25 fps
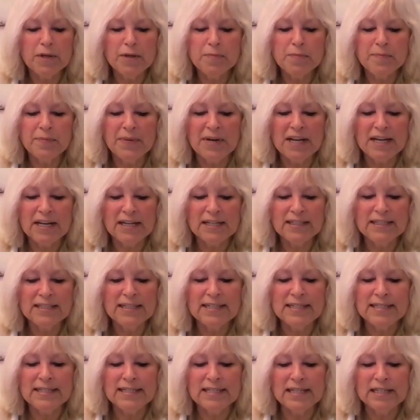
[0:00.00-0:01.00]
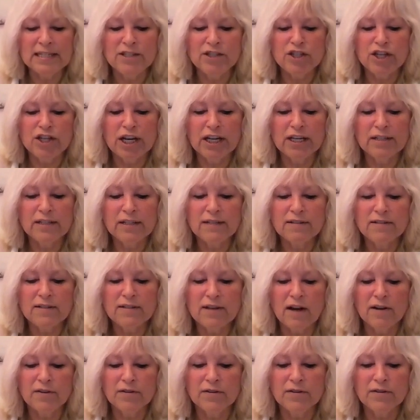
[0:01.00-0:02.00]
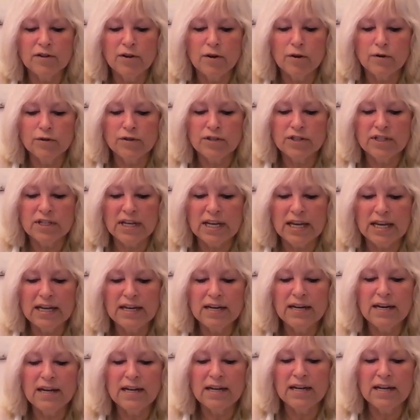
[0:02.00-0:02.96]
implant is injected under your skin